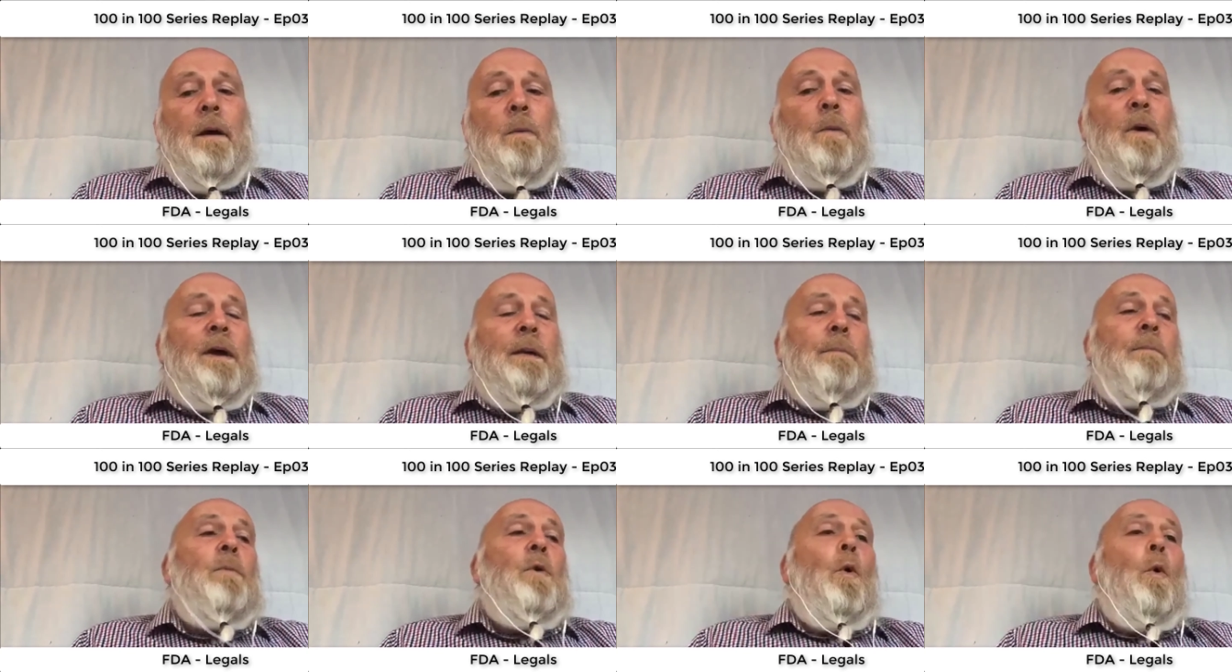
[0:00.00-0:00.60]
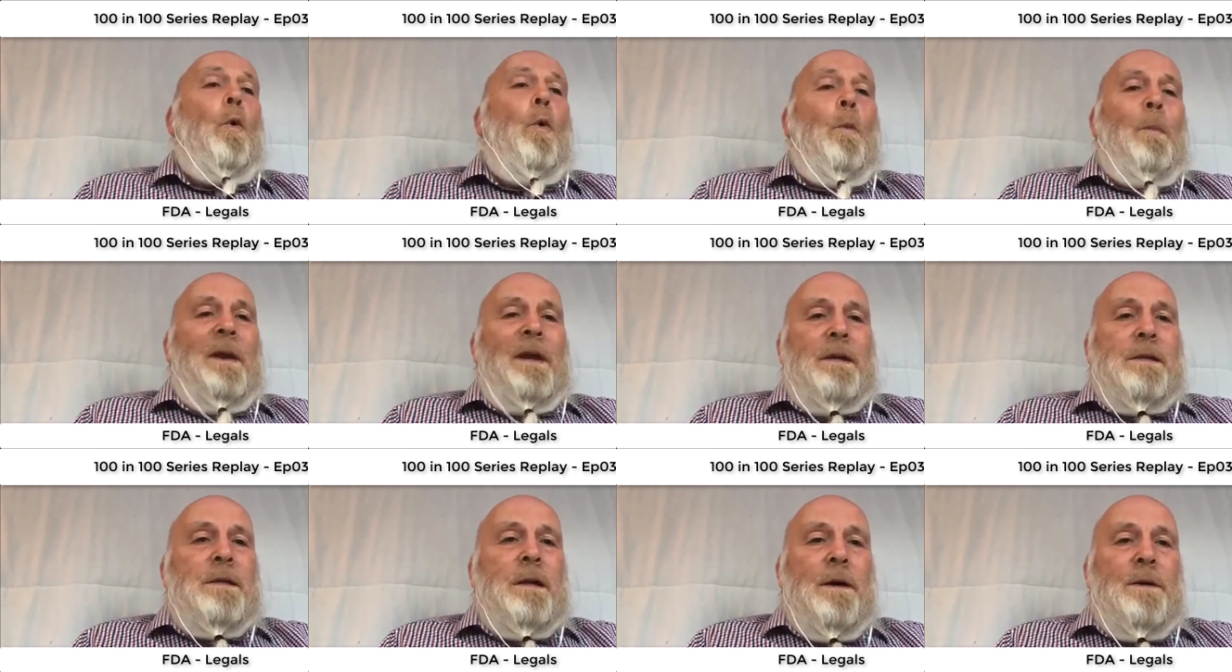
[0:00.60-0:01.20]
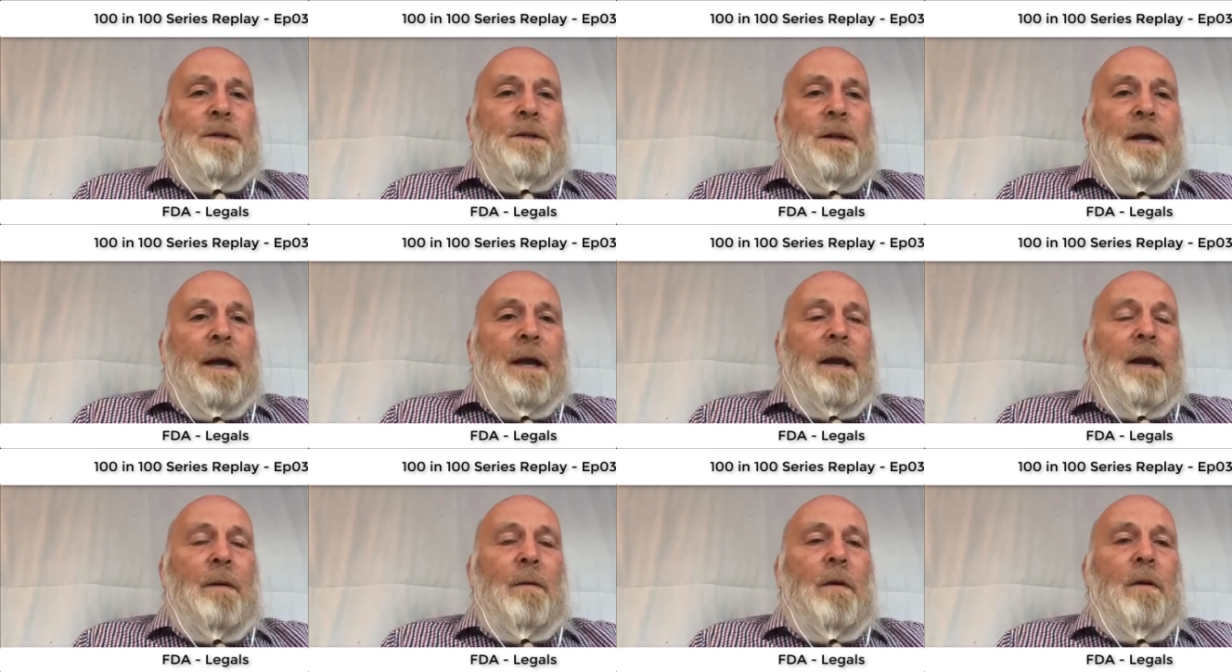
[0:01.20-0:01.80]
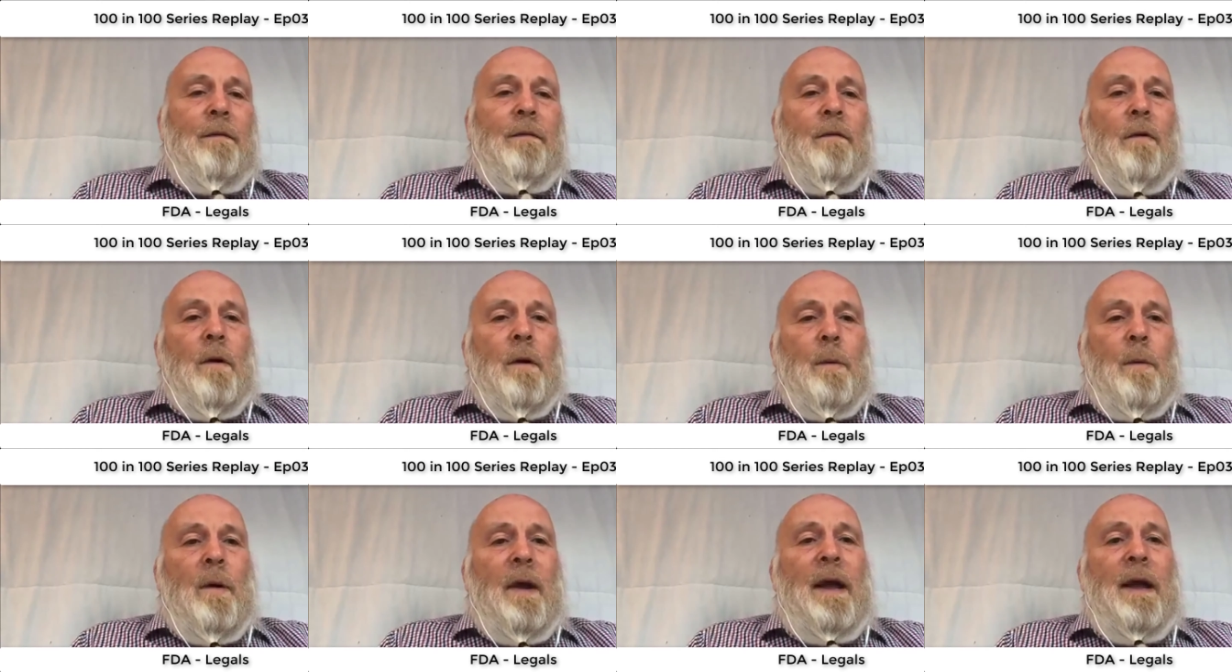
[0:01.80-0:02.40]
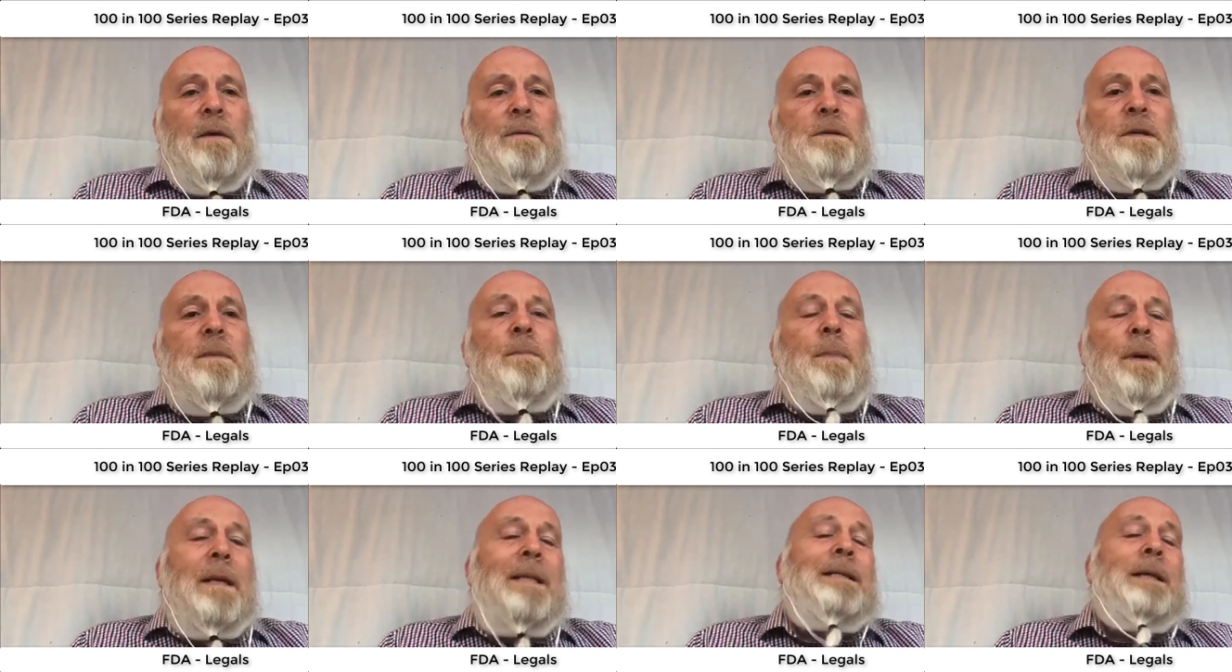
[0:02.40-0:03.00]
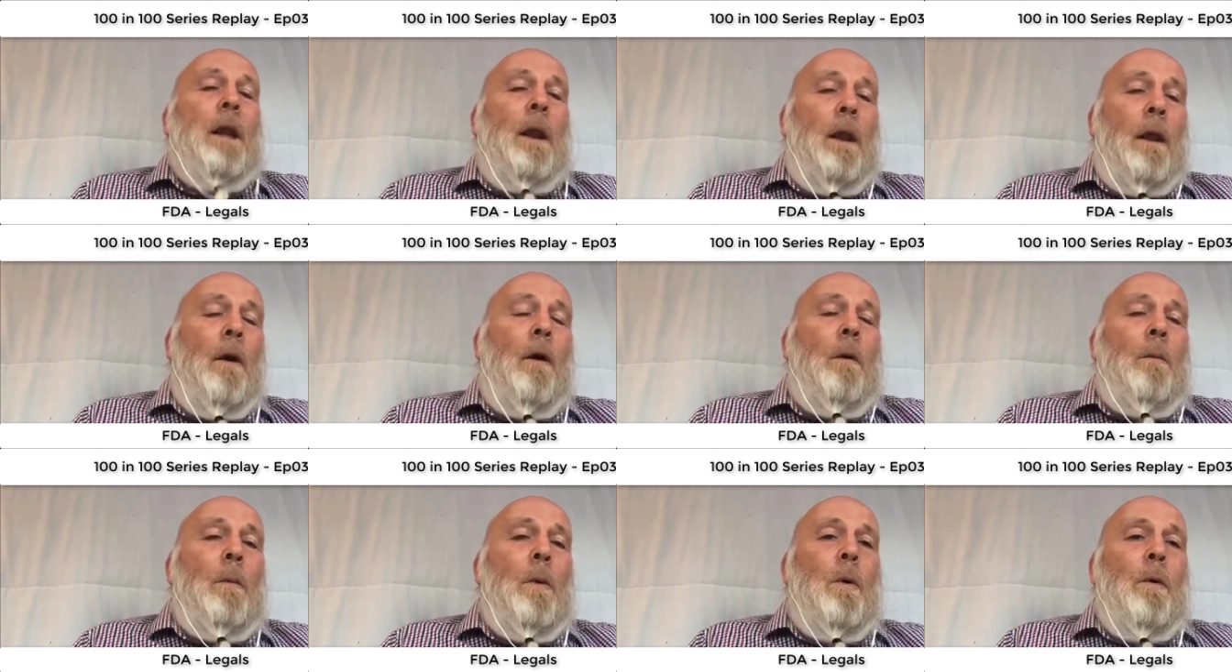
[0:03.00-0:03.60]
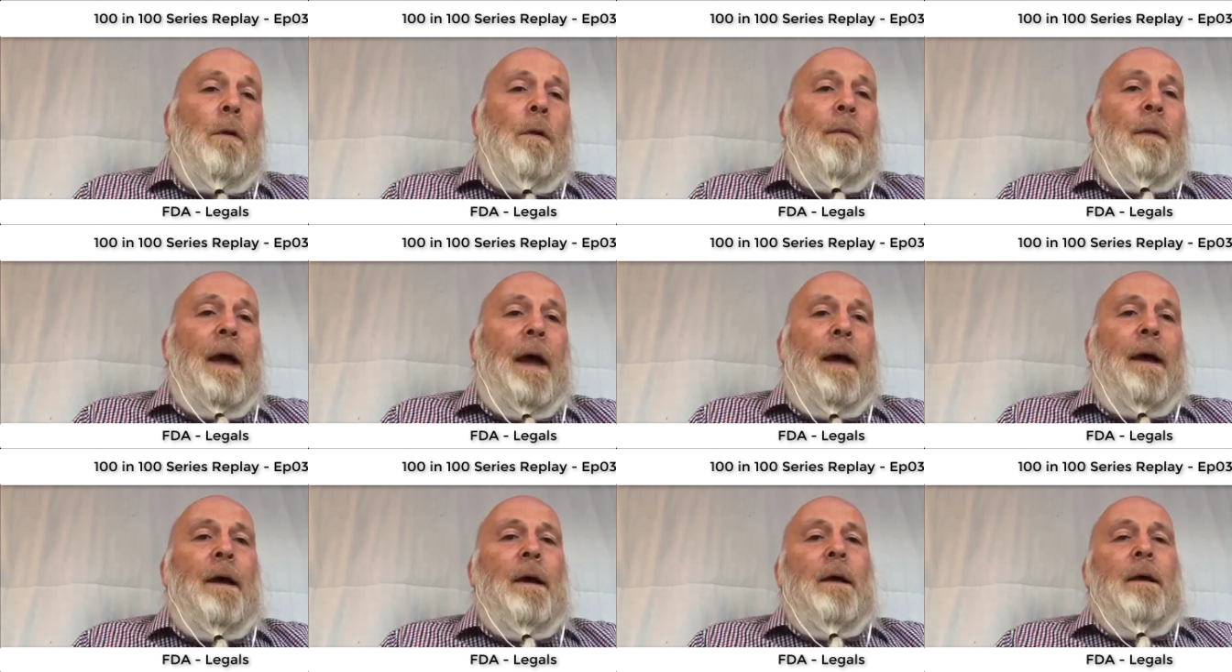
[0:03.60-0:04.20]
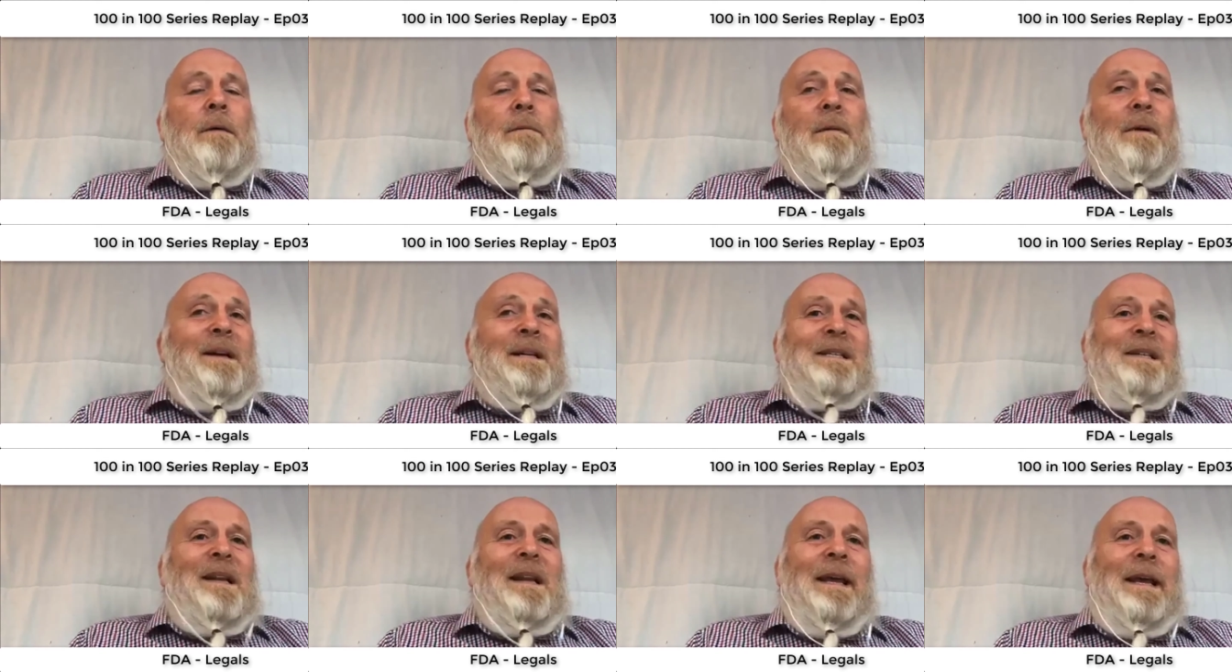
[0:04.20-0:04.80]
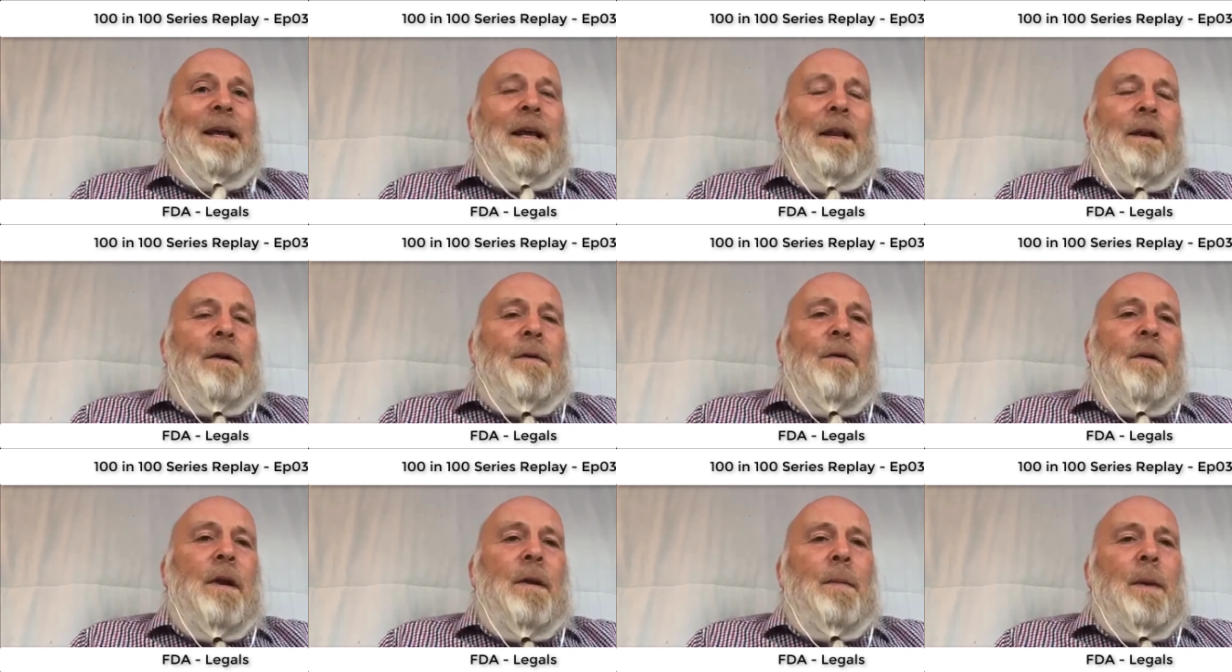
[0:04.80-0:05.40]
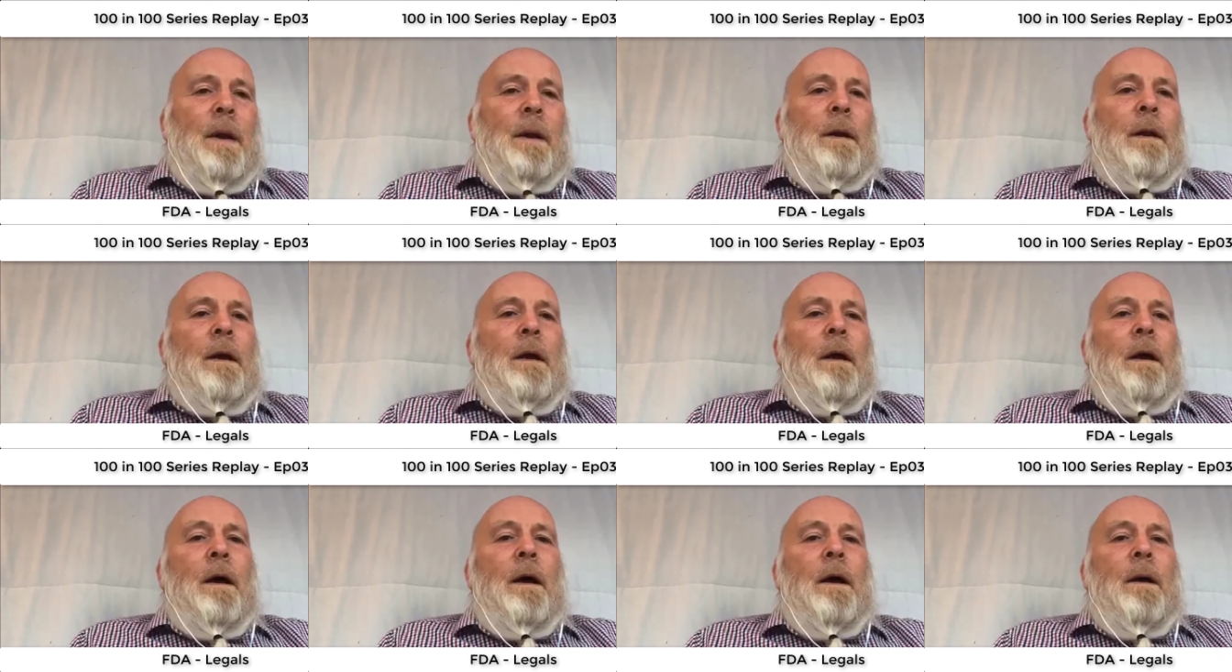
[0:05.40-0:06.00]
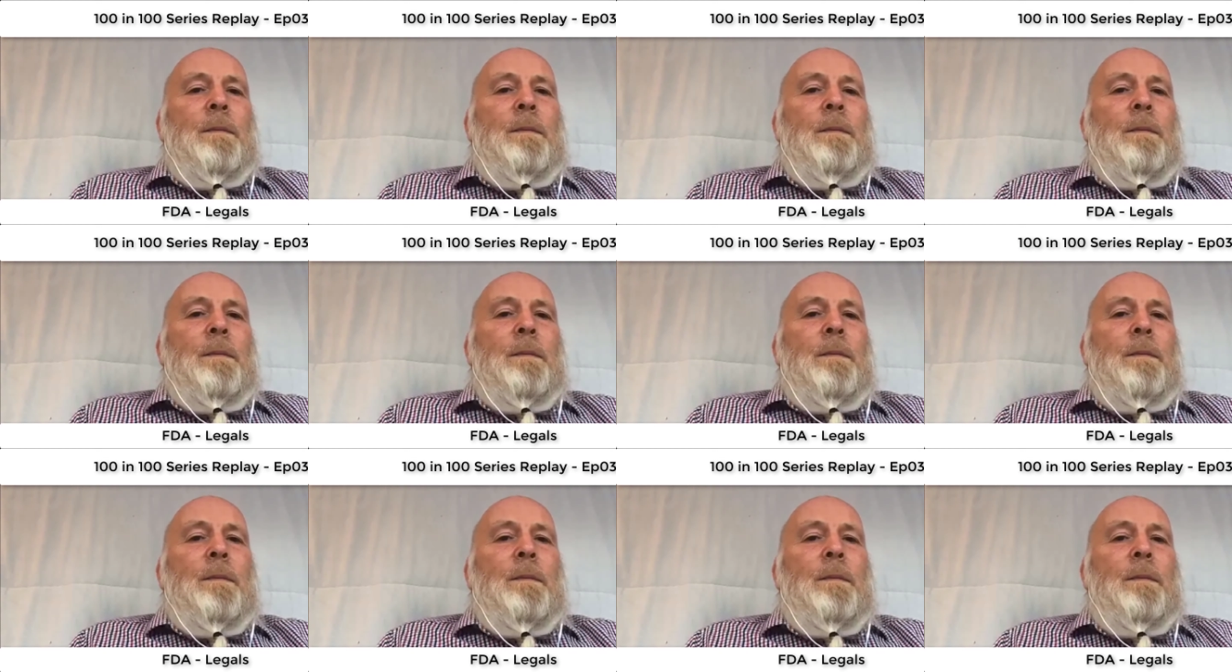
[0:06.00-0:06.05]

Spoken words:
We normally associate it with affordable housing, but it's a lot more than that. Well, it's a legal agreement.